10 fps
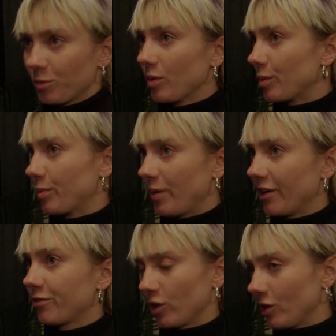were
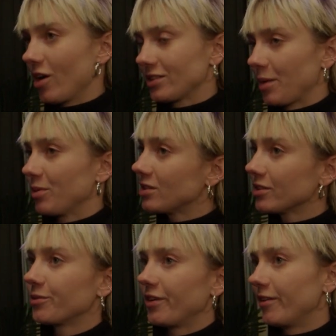preparing for a long time, but till
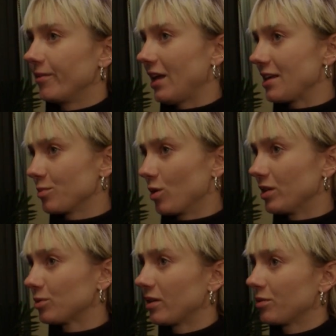the very last
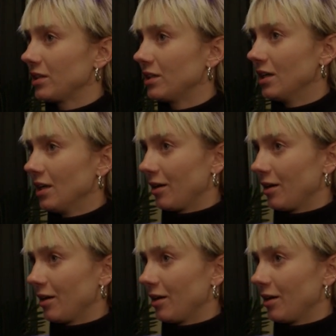moment where we